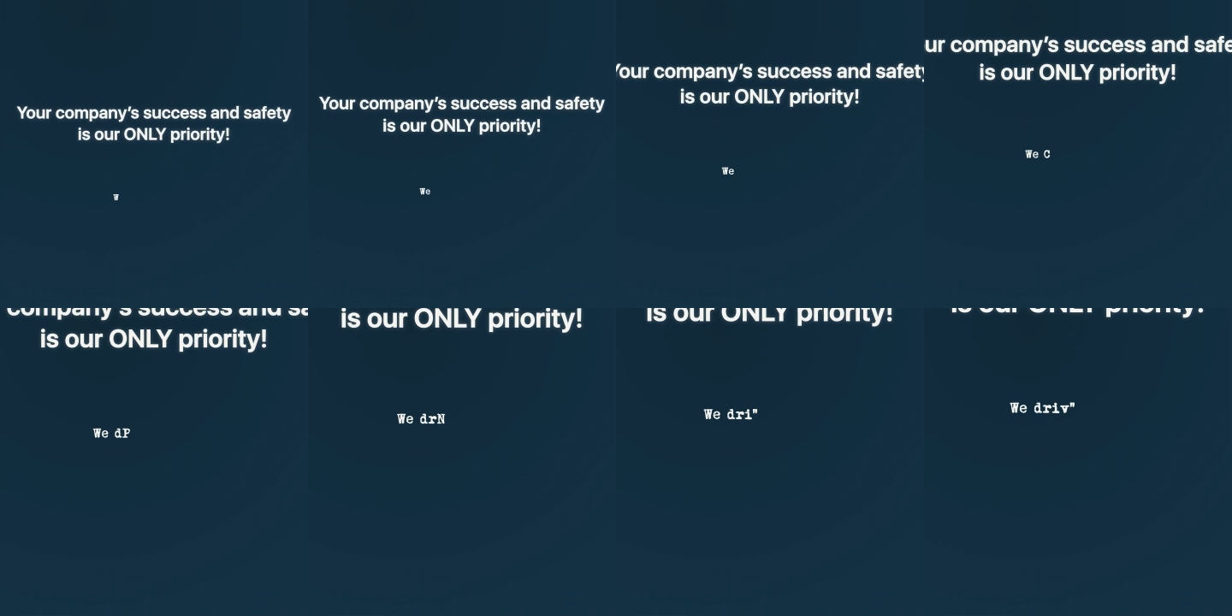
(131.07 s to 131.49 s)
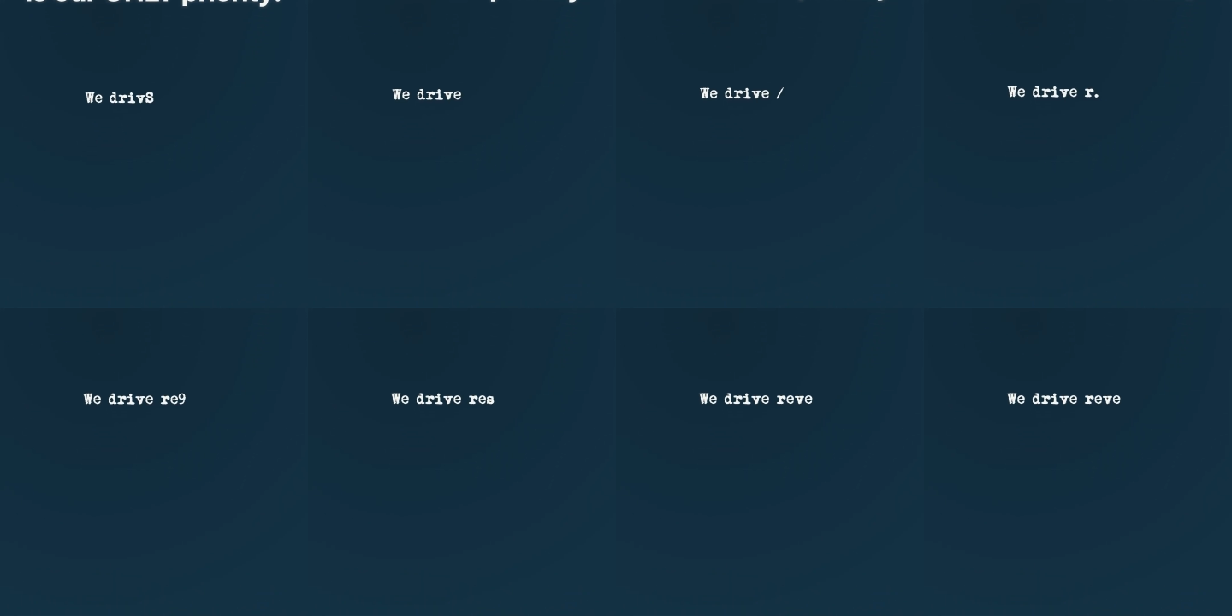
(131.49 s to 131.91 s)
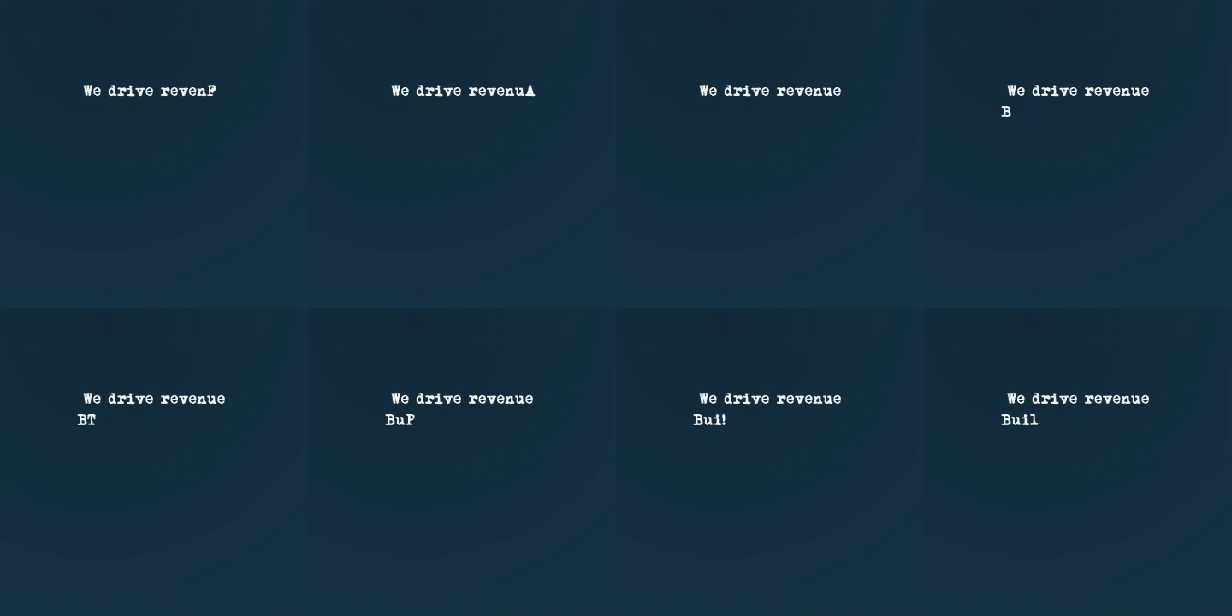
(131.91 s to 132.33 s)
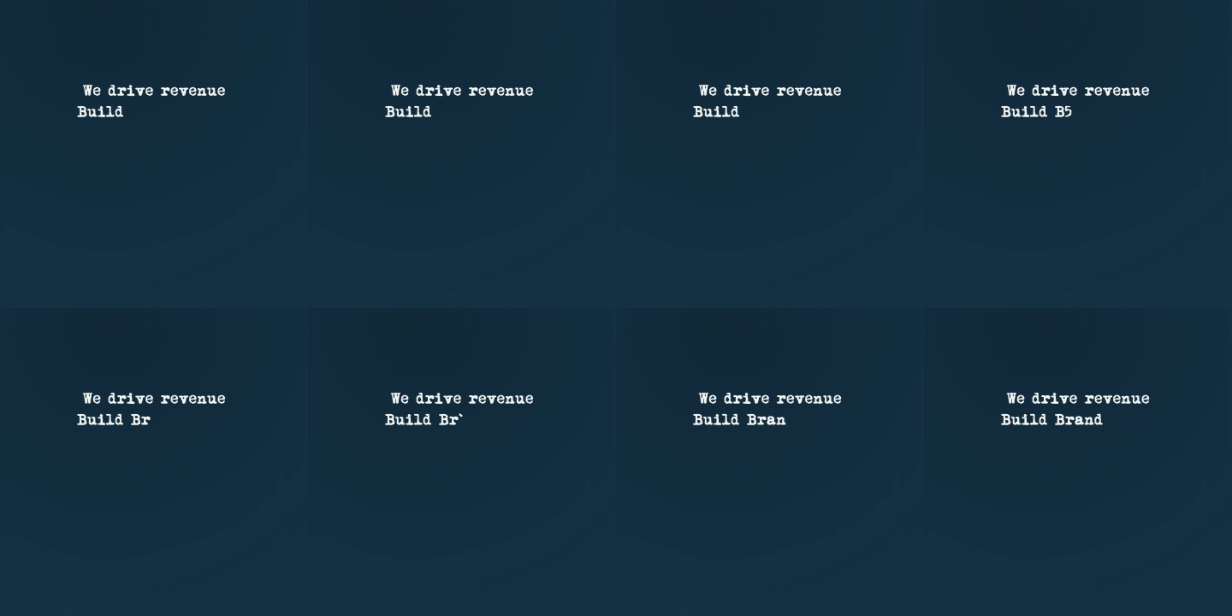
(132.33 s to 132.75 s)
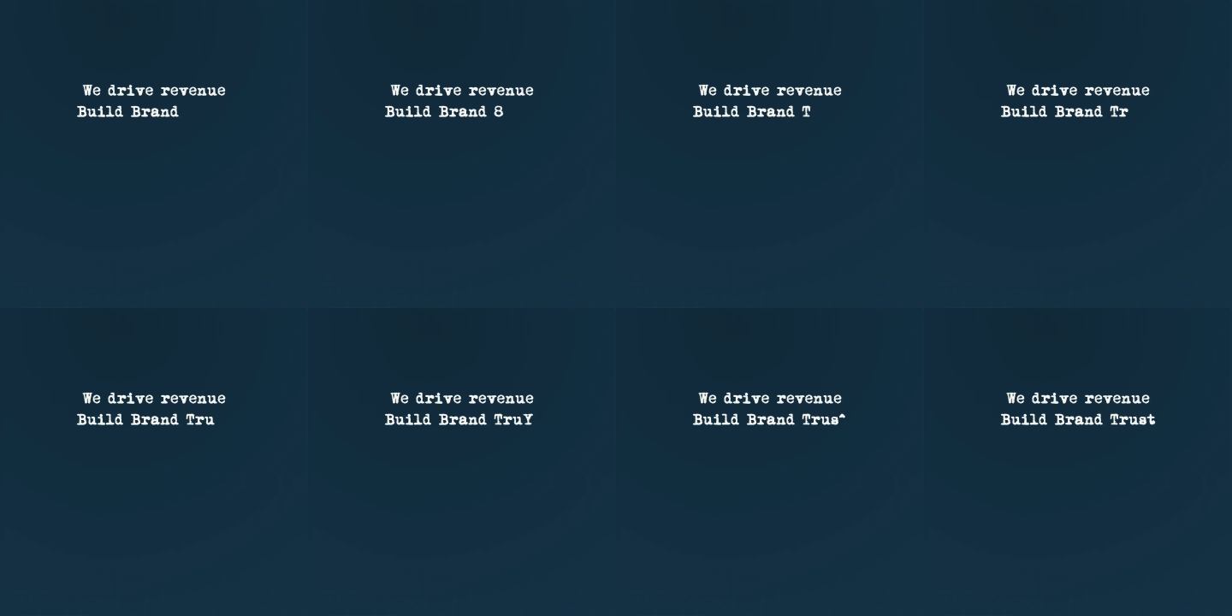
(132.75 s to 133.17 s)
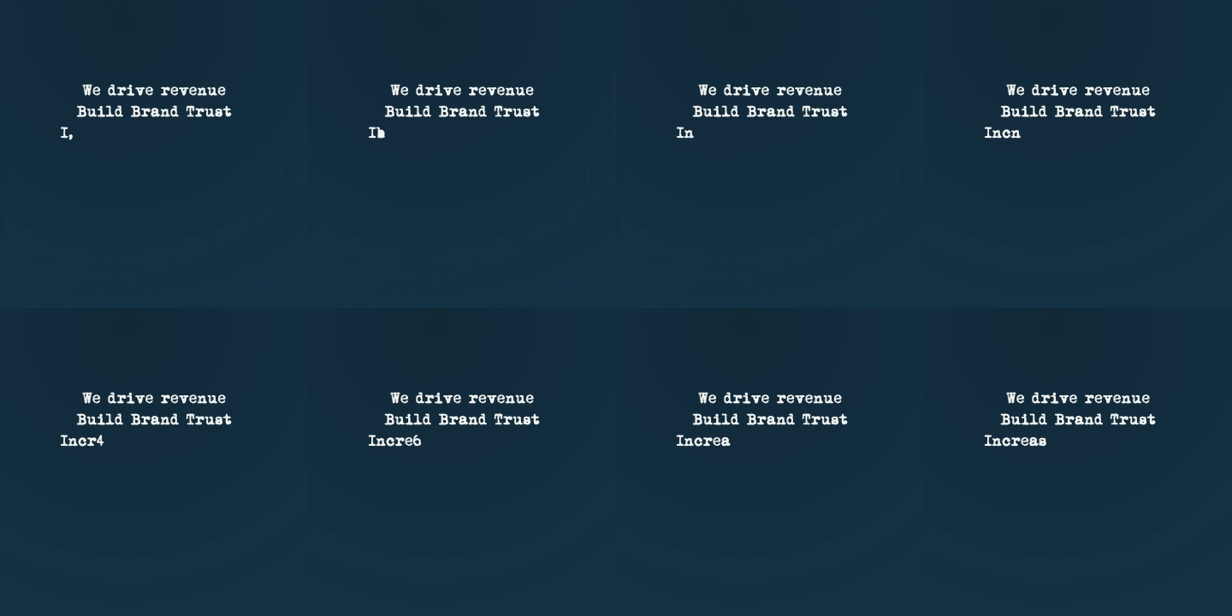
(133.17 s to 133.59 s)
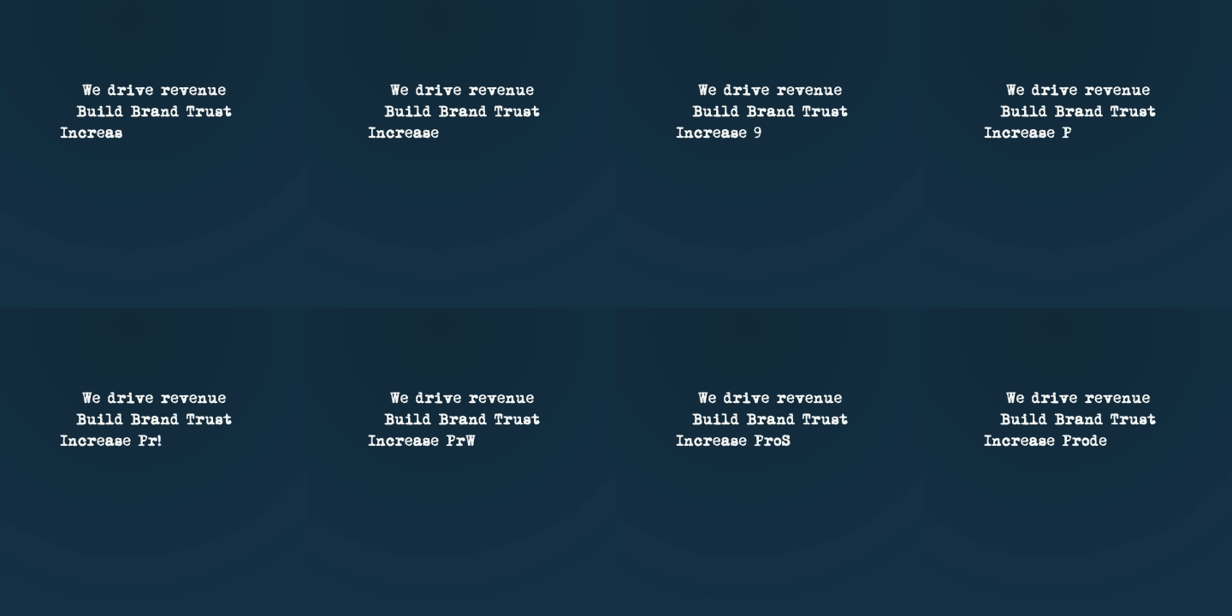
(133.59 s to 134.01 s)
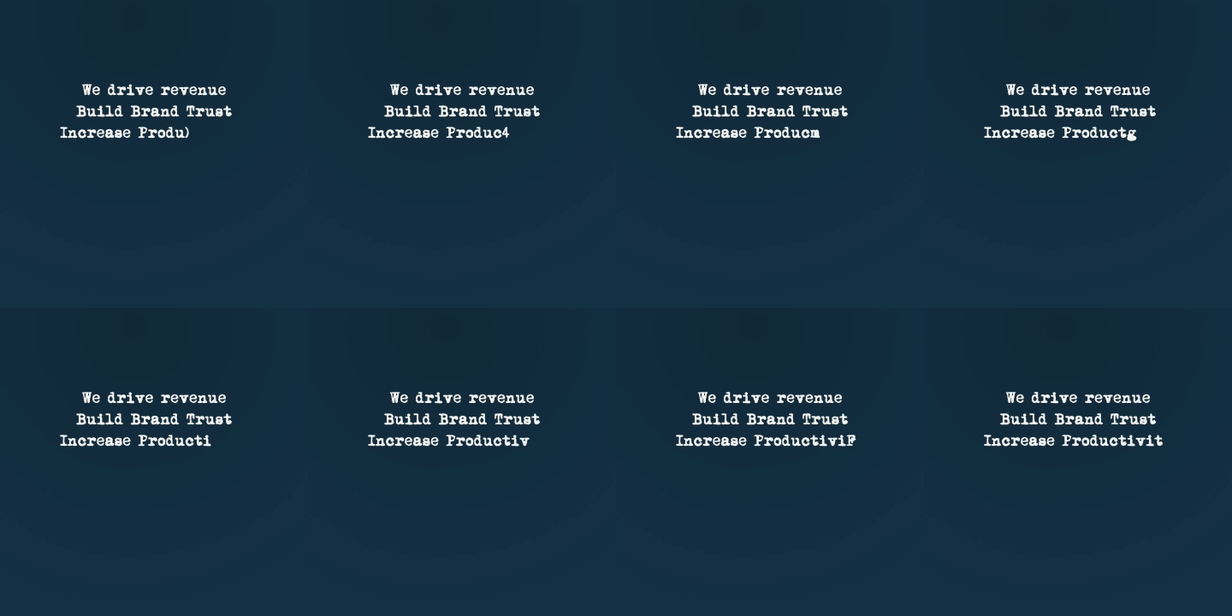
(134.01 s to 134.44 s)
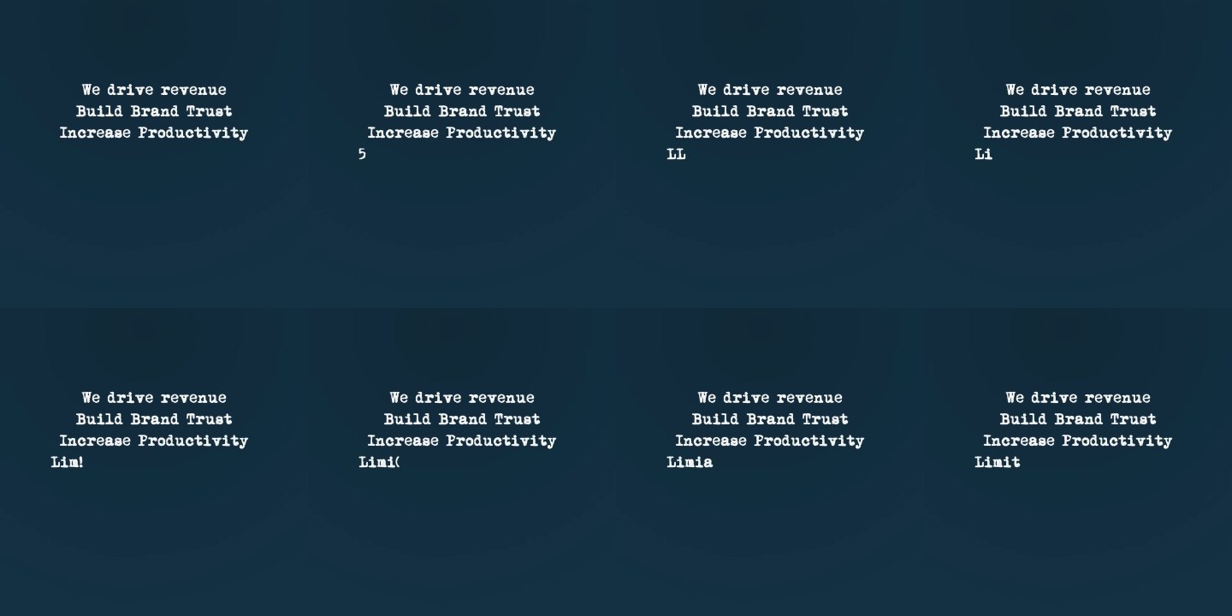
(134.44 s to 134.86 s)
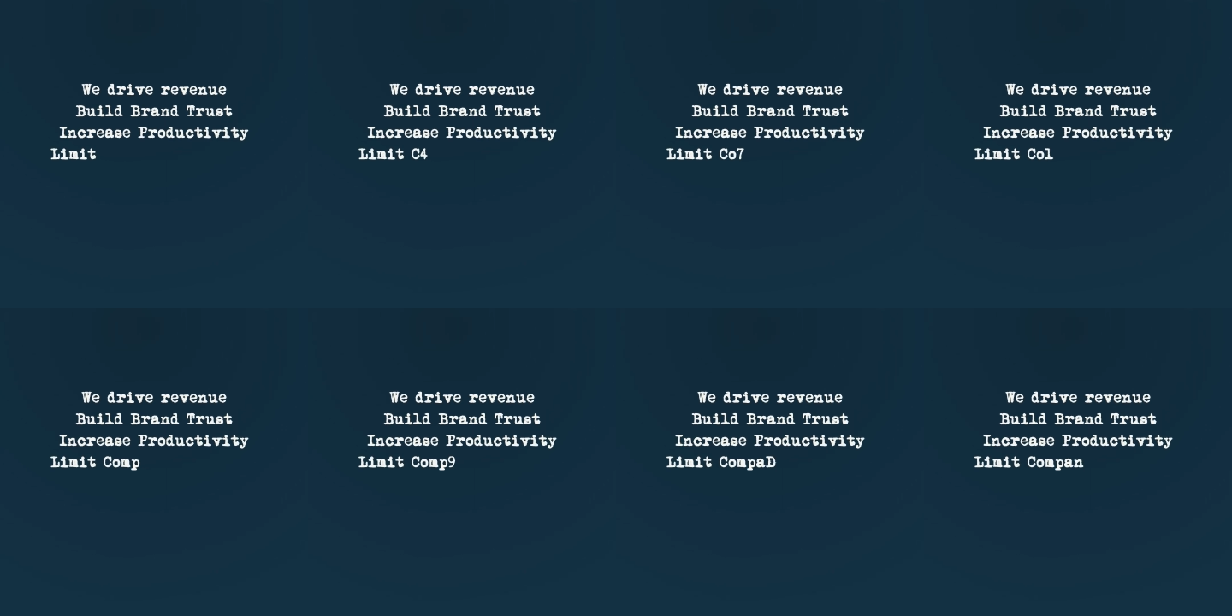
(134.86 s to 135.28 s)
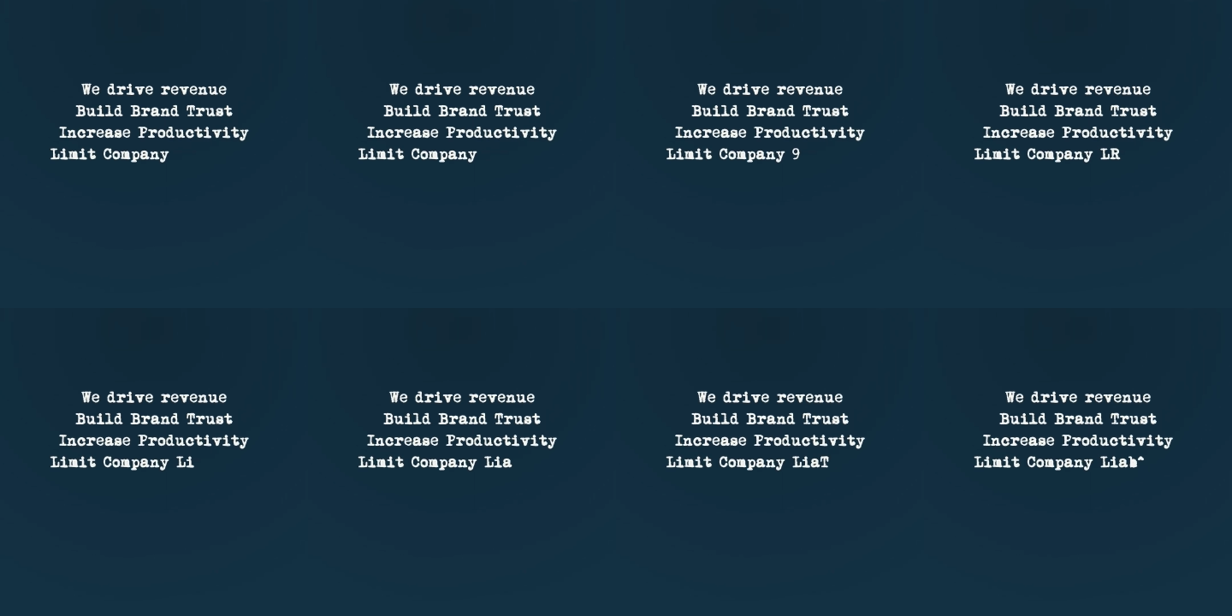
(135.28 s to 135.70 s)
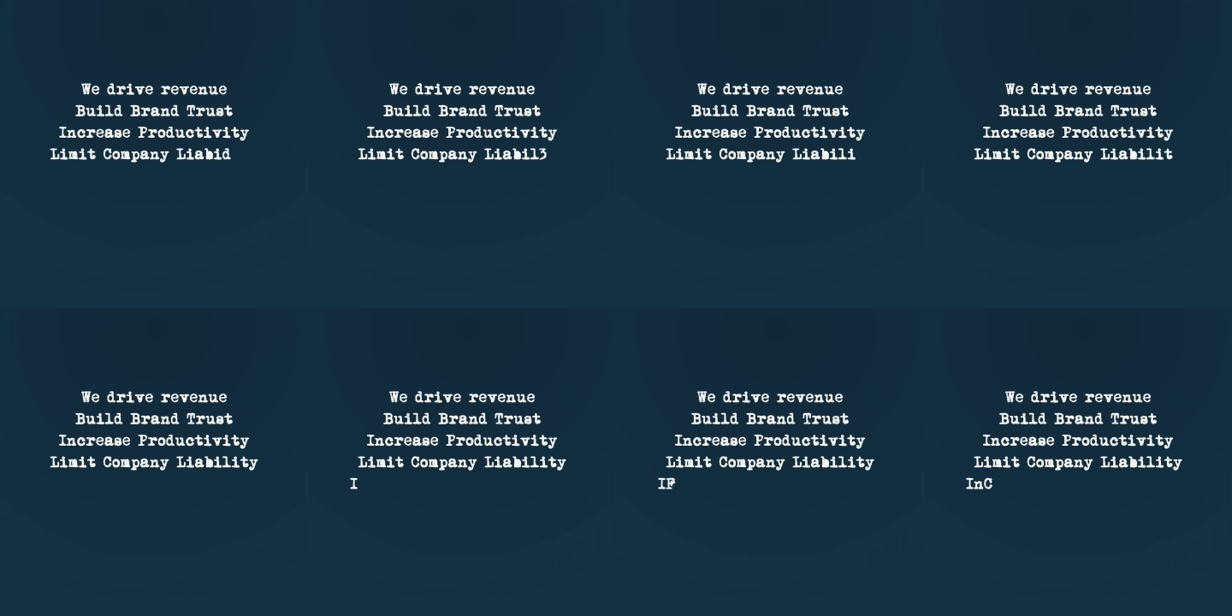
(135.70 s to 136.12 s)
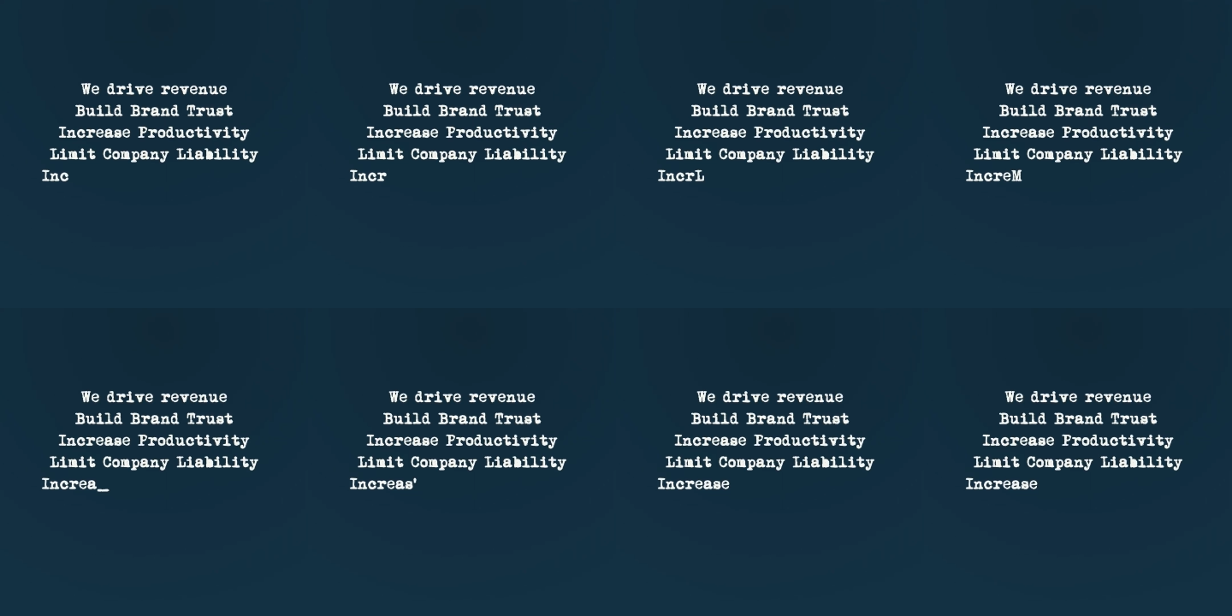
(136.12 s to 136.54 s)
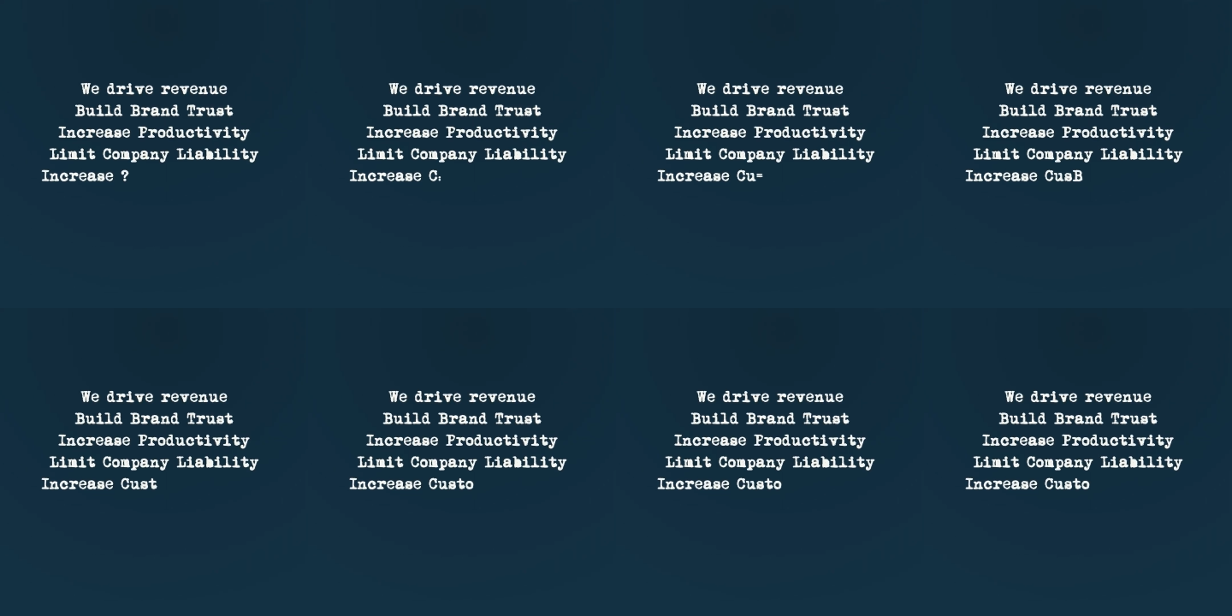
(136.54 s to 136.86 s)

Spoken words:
Nobody's mouth can be seen.